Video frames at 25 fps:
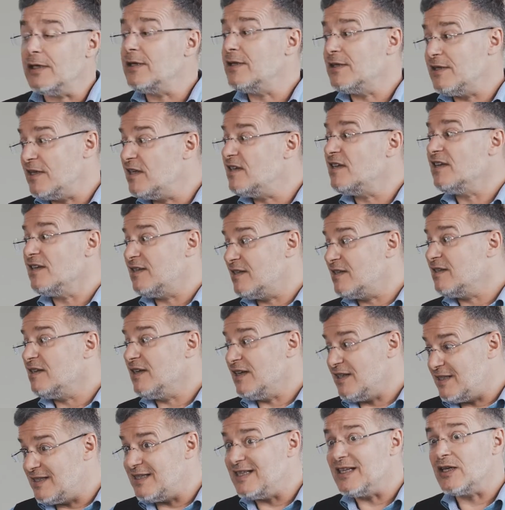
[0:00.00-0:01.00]
Indeed,
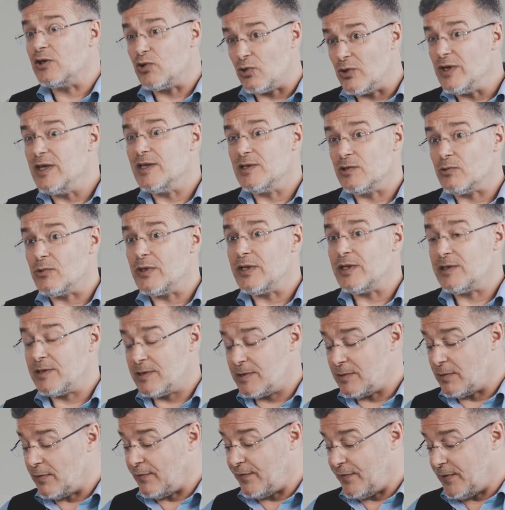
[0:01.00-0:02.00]
it decreases risk
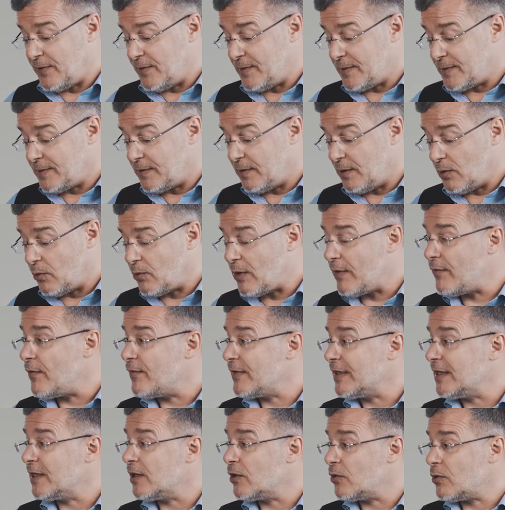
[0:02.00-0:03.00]
surface rather
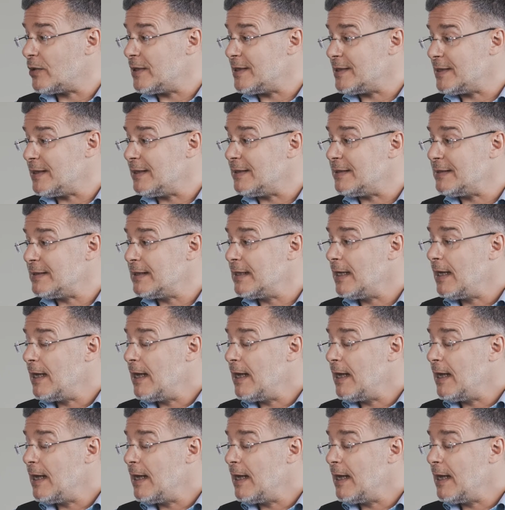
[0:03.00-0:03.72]
than increase it.